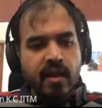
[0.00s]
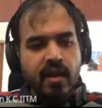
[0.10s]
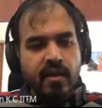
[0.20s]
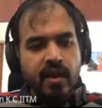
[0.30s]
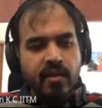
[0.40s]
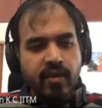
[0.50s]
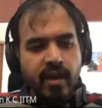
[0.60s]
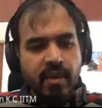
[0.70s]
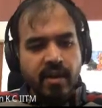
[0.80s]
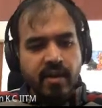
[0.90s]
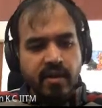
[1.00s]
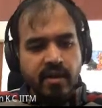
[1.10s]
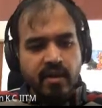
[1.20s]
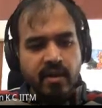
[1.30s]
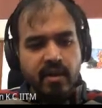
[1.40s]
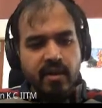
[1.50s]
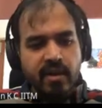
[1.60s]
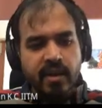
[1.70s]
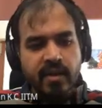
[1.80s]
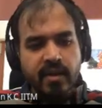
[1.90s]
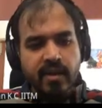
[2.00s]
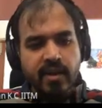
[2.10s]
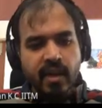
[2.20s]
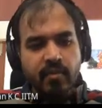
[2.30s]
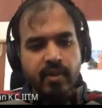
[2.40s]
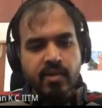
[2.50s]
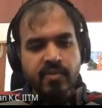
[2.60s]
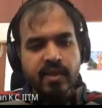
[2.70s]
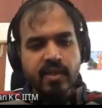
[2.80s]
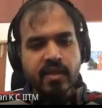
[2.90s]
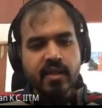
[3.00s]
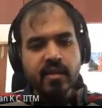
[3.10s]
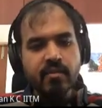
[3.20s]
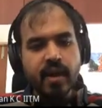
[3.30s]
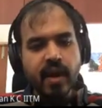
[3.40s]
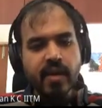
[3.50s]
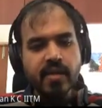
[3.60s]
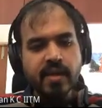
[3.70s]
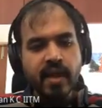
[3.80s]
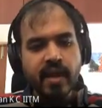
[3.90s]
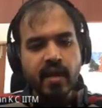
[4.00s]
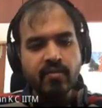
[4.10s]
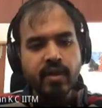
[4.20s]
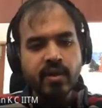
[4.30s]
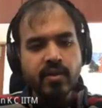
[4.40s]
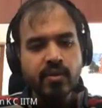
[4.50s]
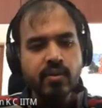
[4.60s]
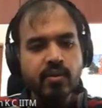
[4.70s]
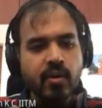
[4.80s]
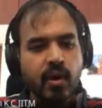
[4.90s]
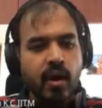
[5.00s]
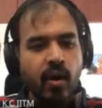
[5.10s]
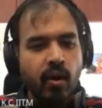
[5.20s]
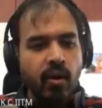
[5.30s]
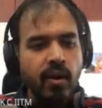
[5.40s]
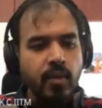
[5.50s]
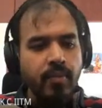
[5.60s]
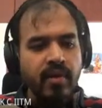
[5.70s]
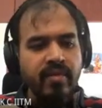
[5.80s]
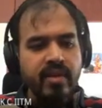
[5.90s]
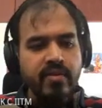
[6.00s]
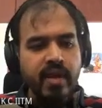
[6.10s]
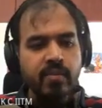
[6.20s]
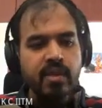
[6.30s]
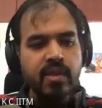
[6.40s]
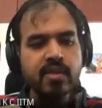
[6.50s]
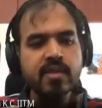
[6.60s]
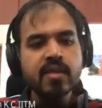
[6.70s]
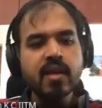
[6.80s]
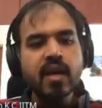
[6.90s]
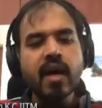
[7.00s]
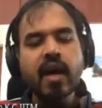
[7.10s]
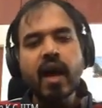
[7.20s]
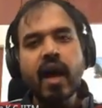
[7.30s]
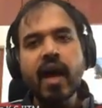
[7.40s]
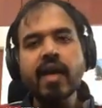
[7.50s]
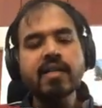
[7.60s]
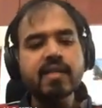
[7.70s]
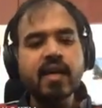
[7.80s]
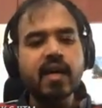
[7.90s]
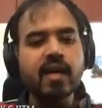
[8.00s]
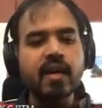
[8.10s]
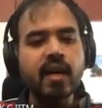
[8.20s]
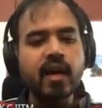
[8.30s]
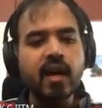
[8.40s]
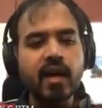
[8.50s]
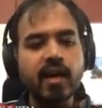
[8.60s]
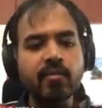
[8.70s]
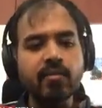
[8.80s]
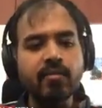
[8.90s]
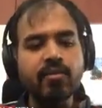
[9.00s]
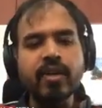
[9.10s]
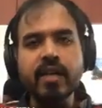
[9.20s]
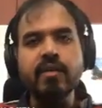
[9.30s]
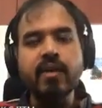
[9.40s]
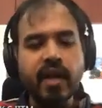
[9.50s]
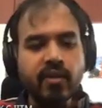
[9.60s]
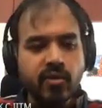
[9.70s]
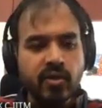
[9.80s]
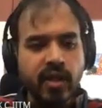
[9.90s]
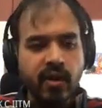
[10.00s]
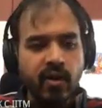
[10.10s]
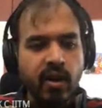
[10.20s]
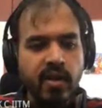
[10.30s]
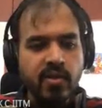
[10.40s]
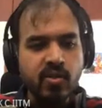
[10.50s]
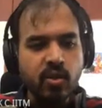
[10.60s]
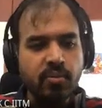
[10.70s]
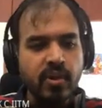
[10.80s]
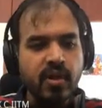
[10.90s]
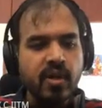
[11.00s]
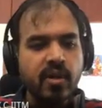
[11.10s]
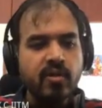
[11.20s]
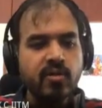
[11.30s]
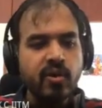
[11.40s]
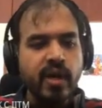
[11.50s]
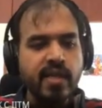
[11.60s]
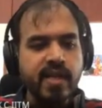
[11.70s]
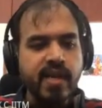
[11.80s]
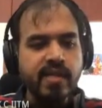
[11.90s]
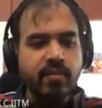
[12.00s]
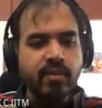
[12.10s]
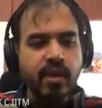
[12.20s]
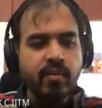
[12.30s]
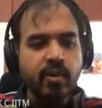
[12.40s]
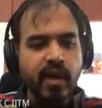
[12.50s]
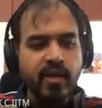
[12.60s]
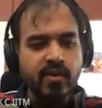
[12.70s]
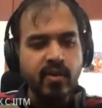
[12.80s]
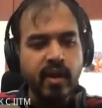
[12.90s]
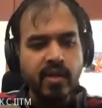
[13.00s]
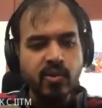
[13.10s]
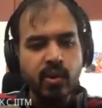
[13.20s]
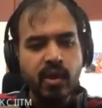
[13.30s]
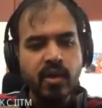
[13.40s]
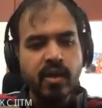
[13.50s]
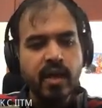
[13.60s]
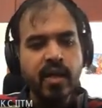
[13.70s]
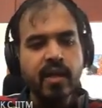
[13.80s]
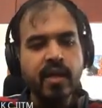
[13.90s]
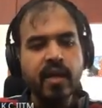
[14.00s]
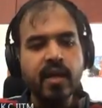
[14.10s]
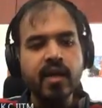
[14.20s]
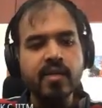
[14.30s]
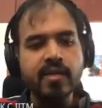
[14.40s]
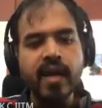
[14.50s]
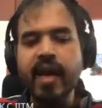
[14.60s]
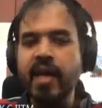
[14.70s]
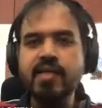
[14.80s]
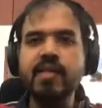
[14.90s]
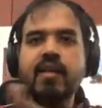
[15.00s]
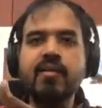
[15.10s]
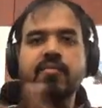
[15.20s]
the refinement here, the thing that appears within the brackets can refer to all the previous variables as free, right? So they are all in scope. So you can say something about x0, x1 in say xn,